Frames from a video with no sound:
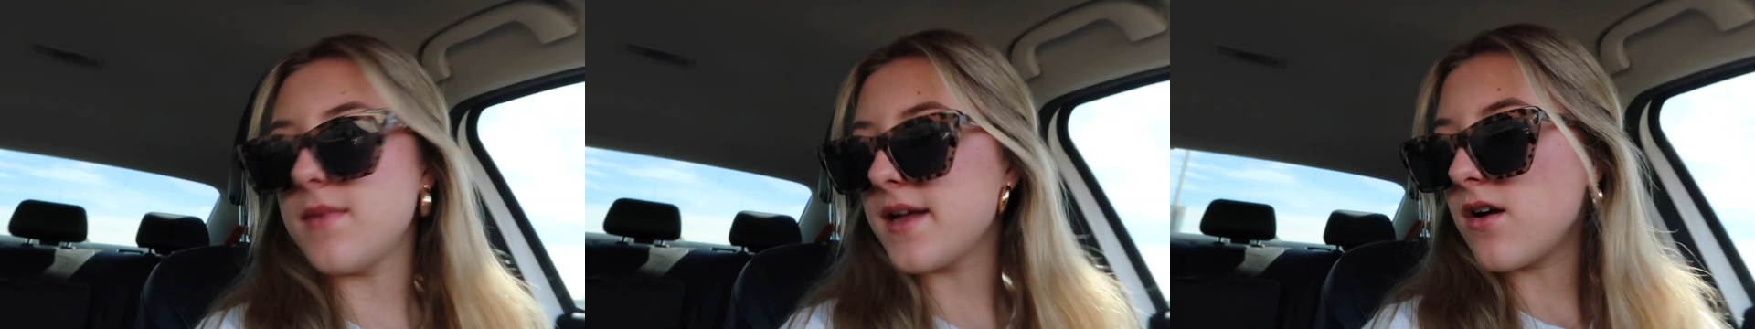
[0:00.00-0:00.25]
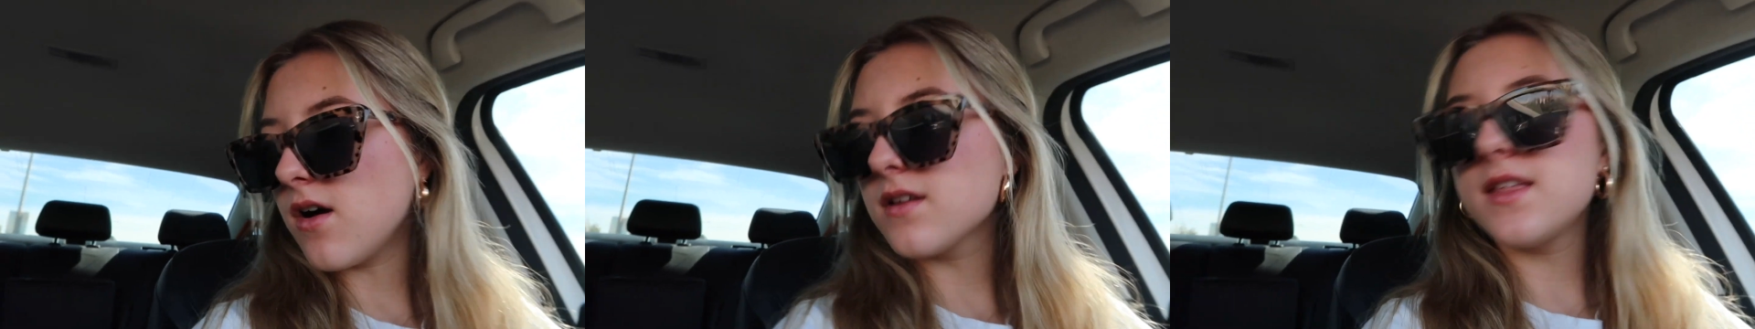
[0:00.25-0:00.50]
My
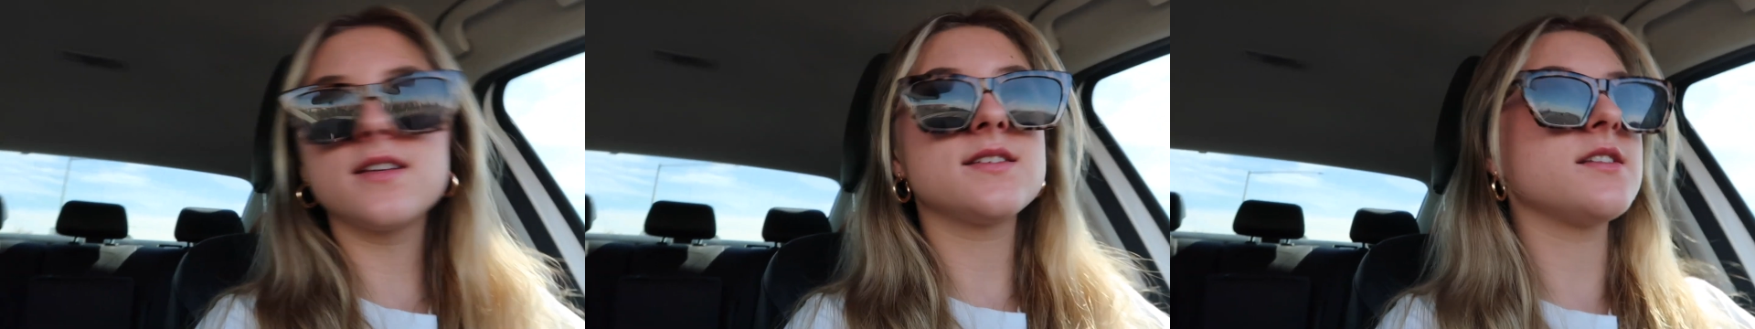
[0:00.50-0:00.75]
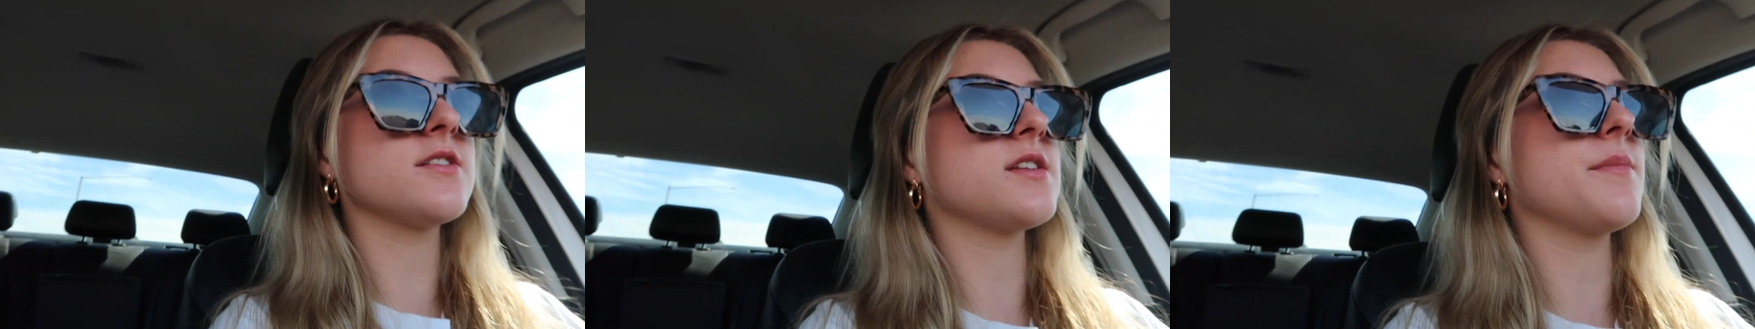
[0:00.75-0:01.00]
car thinks that
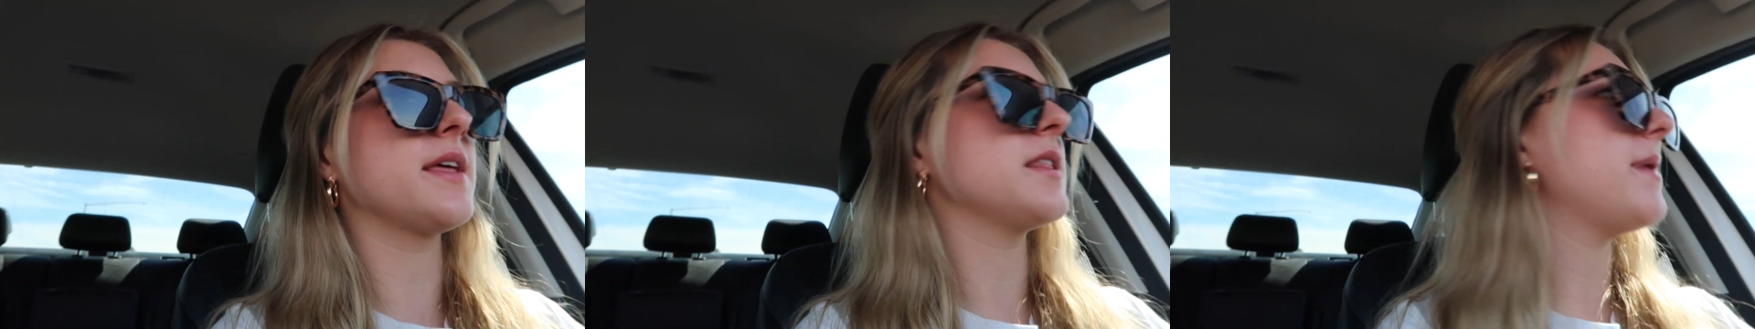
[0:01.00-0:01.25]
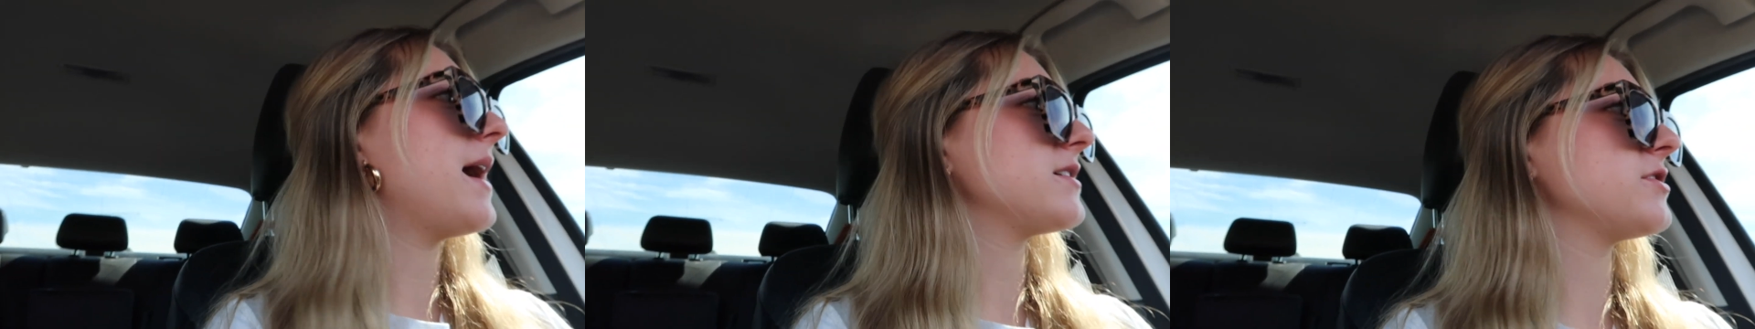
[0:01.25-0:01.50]
there's something in the
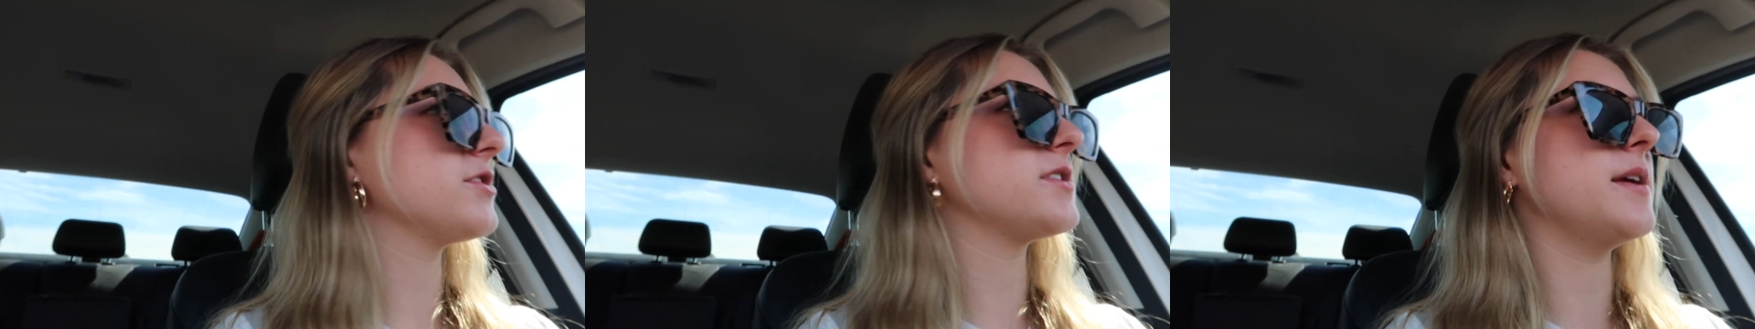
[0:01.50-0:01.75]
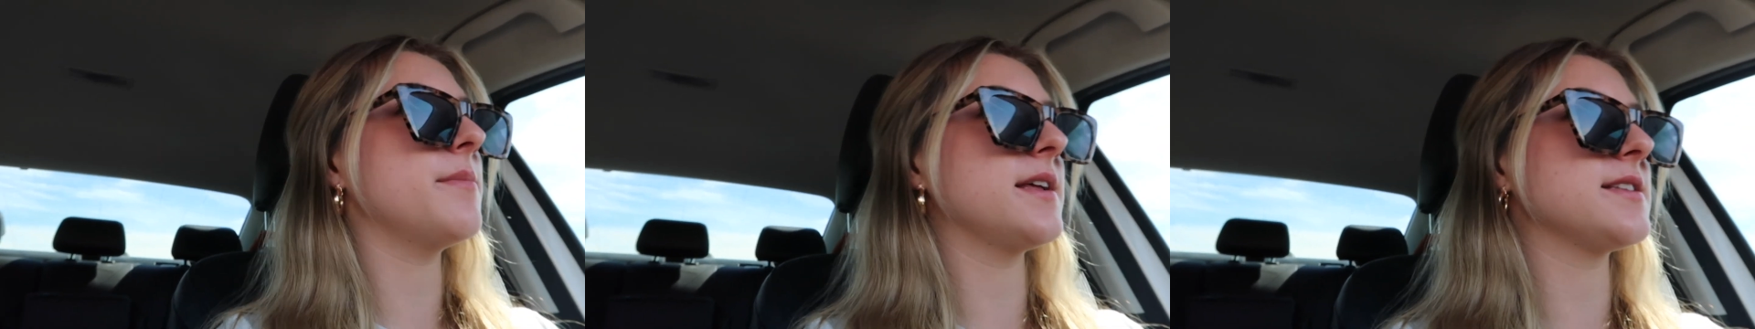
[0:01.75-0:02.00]
passenger
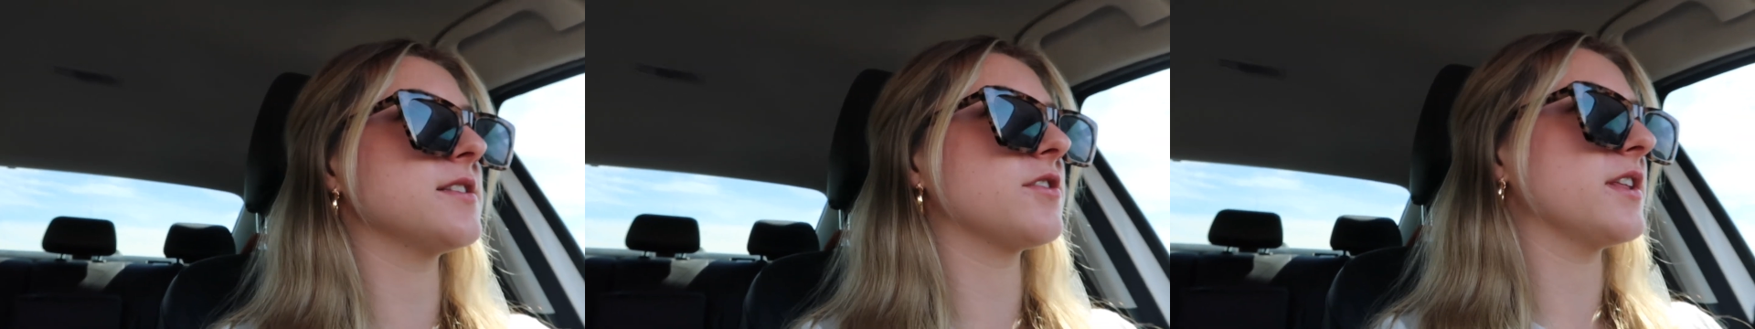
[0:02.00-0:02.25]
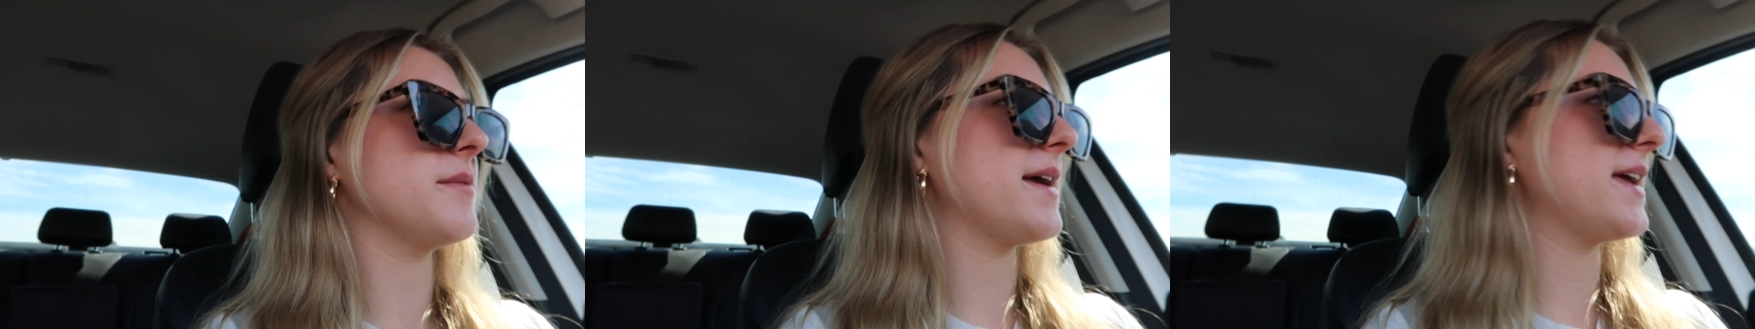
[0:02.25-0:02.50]
seat, but it's
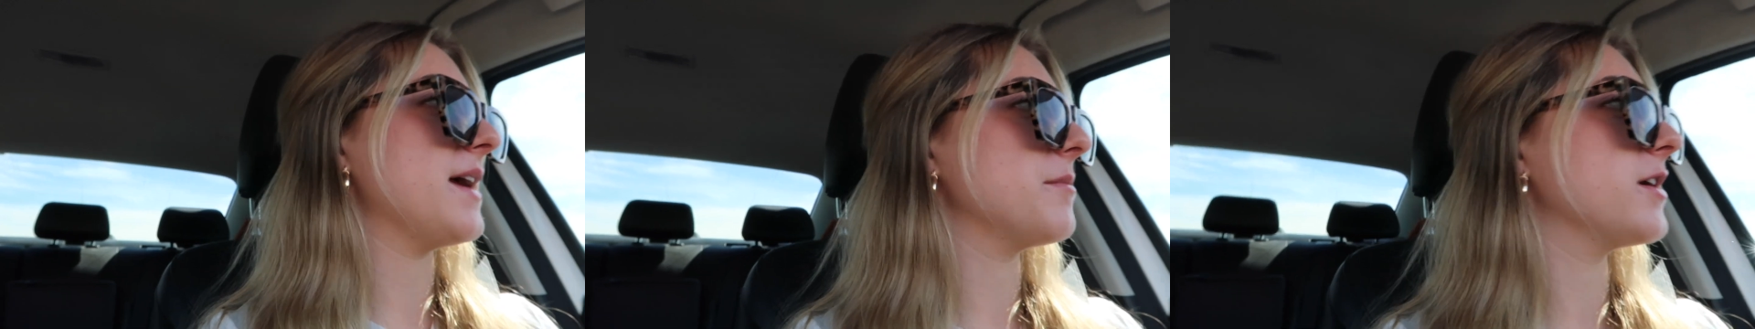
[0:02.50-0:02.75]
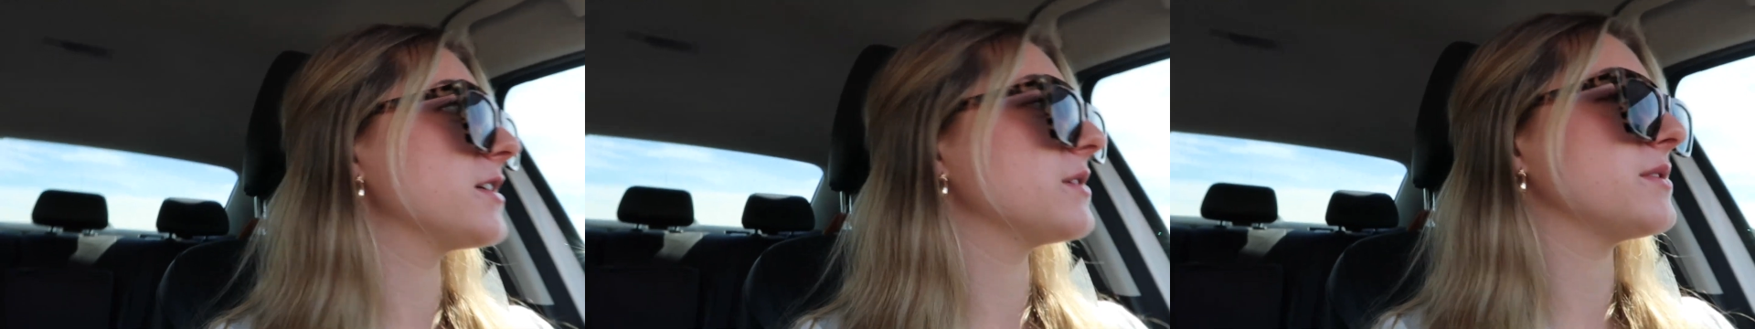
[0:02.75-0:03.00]
literally my
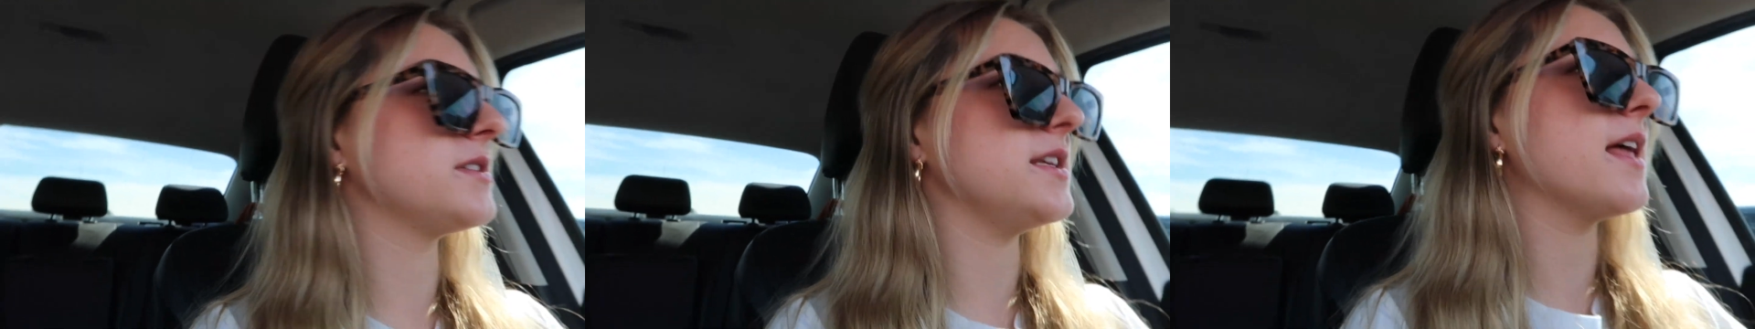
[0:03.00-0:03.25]
camera, so it's